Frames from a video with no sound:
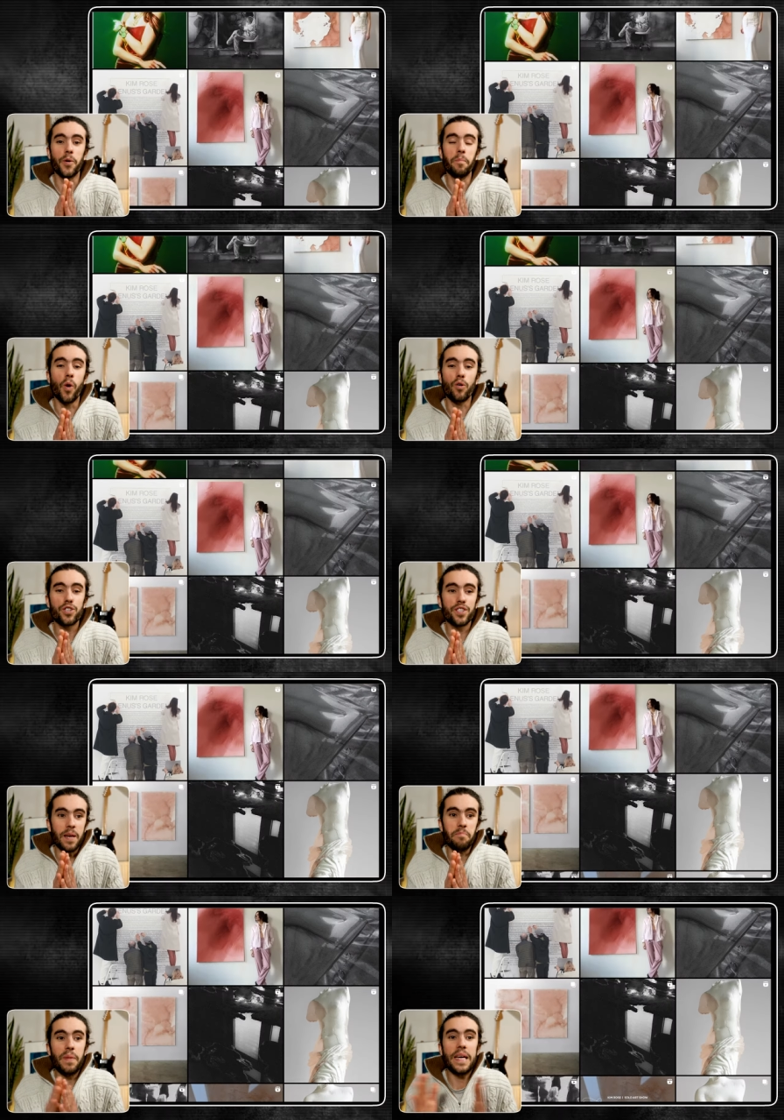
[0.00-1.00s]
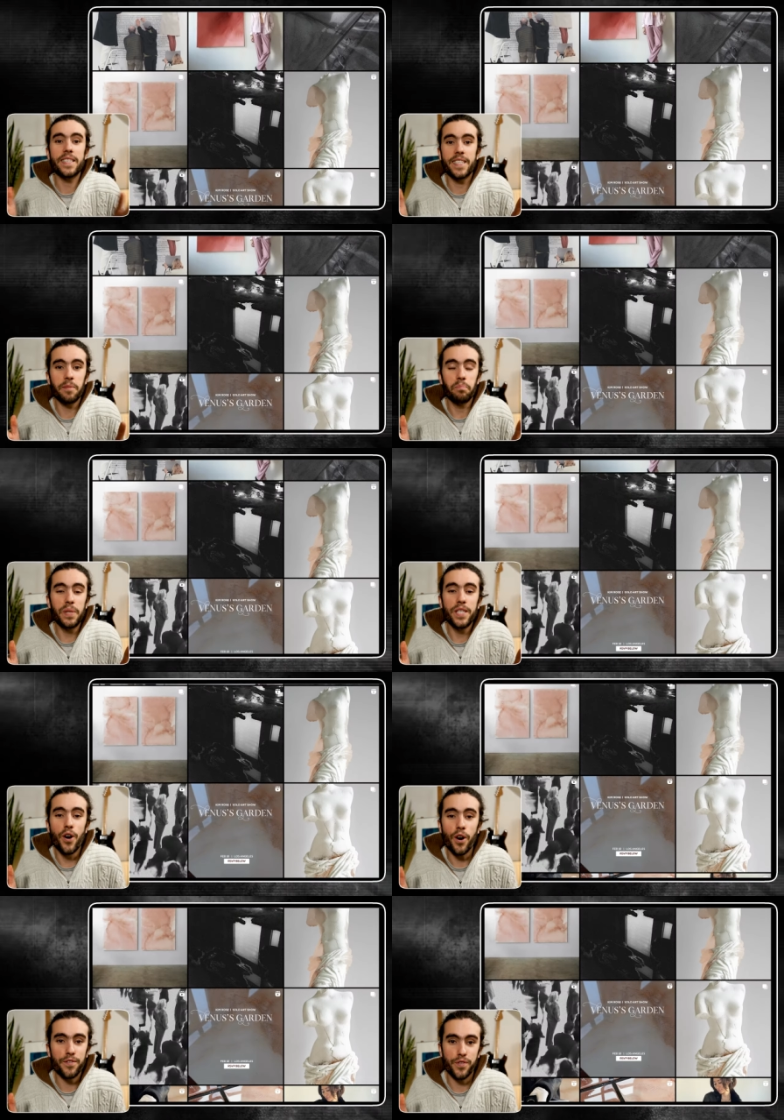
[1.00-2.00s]
the most amazing
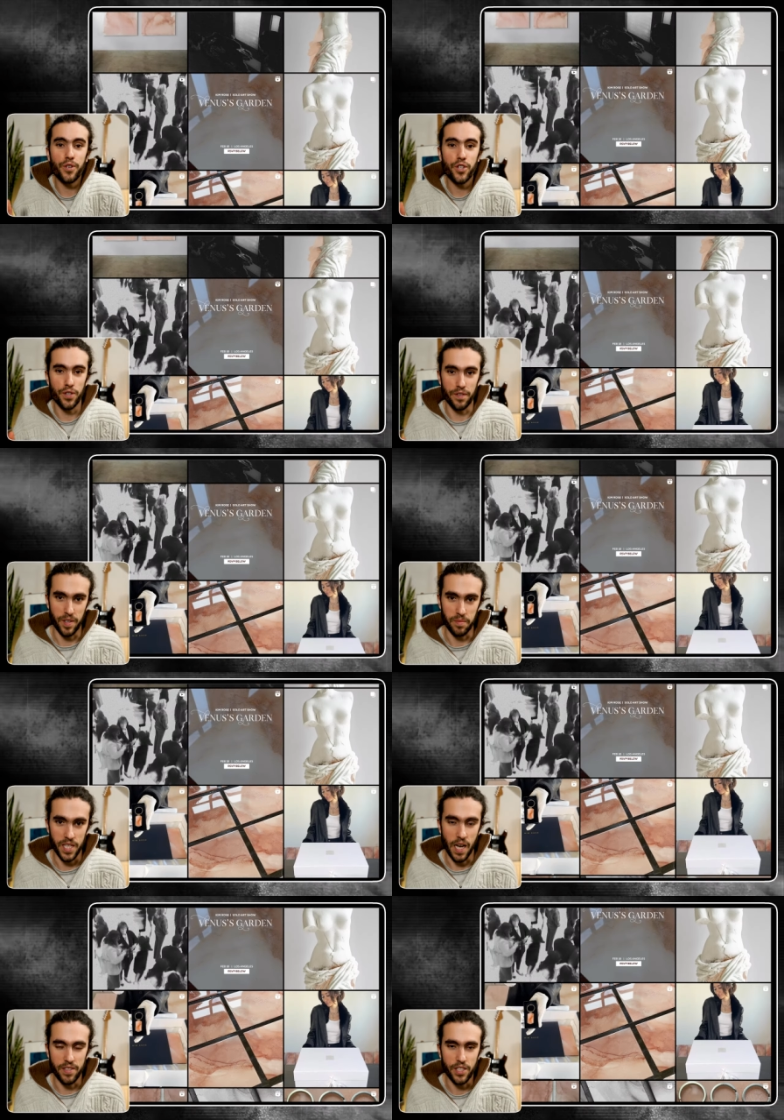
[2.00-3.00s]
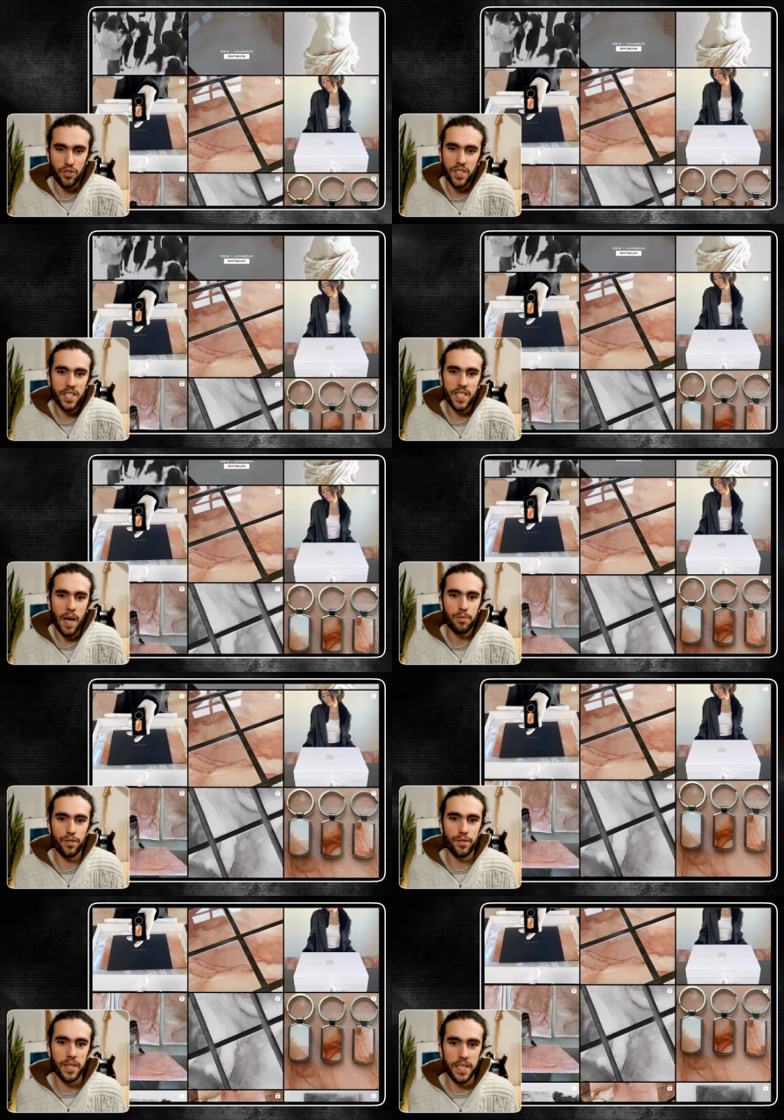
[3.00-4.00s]
PR version of themselves. And so this is
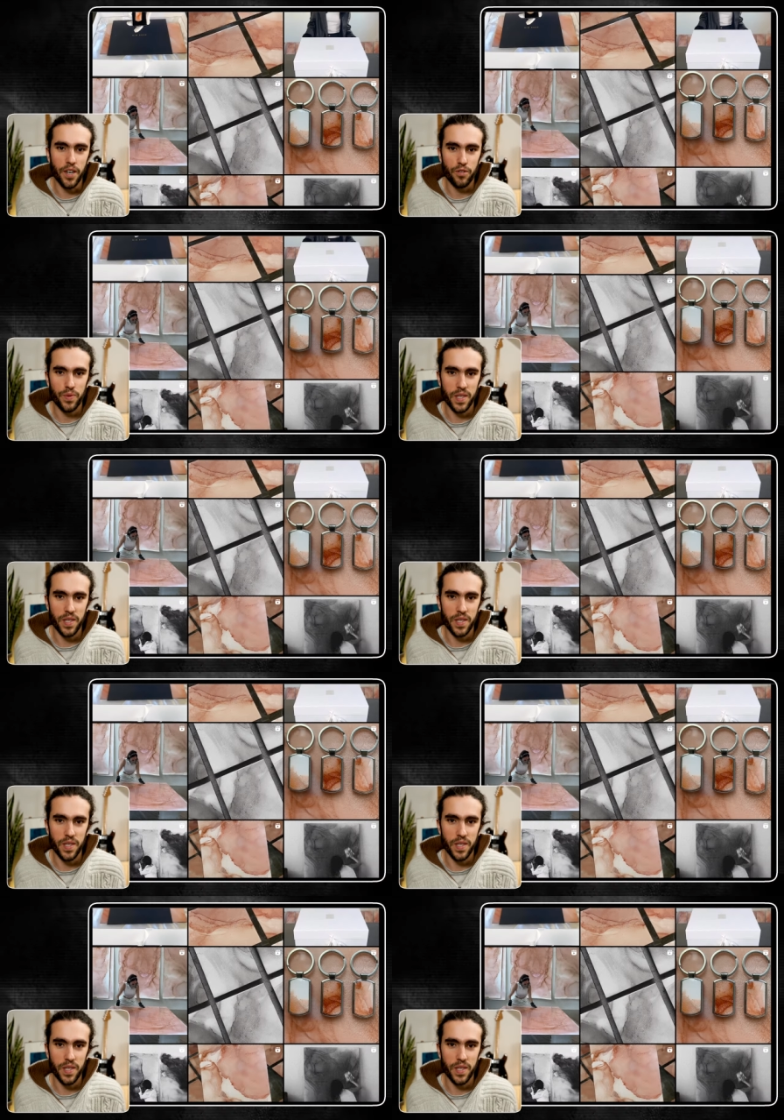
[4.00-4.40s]
absolutely not